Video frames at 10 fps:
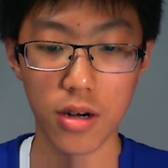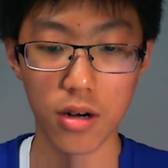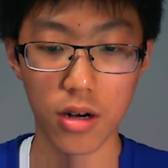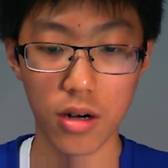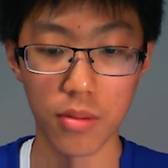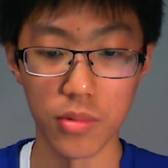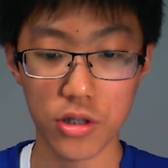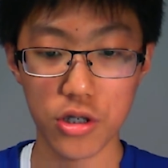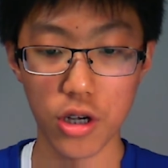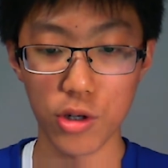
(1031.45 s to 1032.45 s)

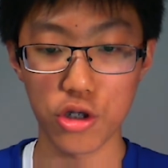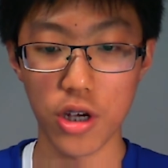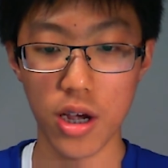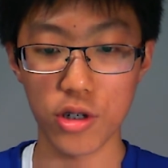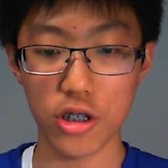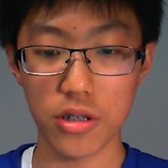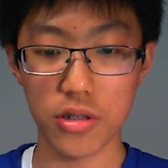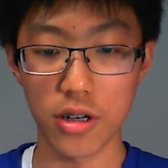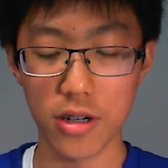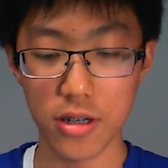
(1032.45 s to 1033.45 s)
Let's see how much damage
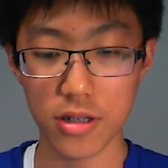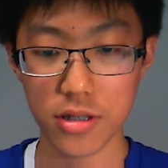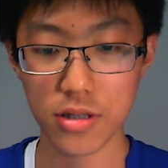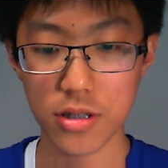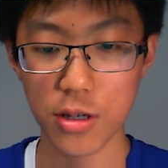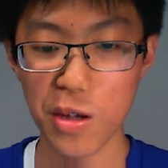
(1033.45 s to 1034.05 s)
it does.